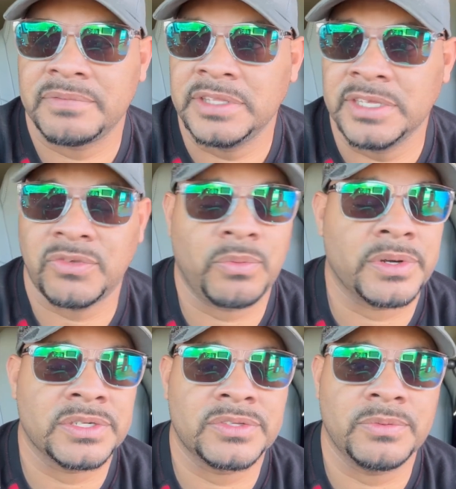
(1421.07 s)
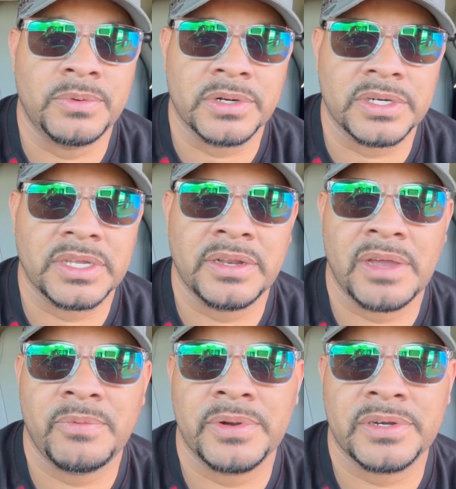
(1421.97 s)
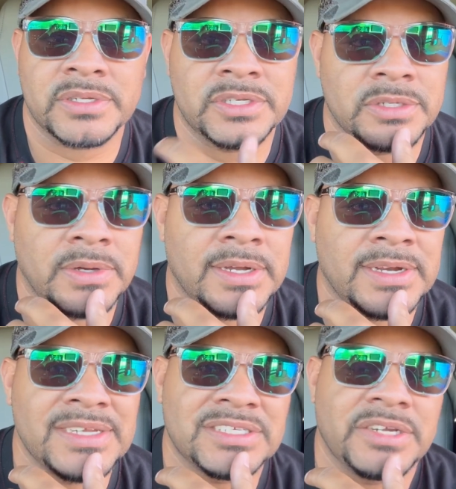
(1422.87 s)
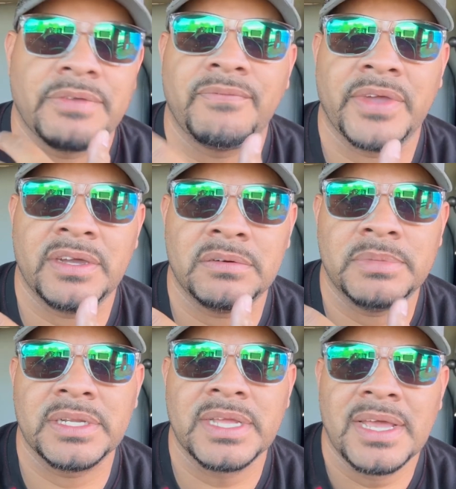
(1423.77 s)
this weren't to work and I were to not necessarily fail, but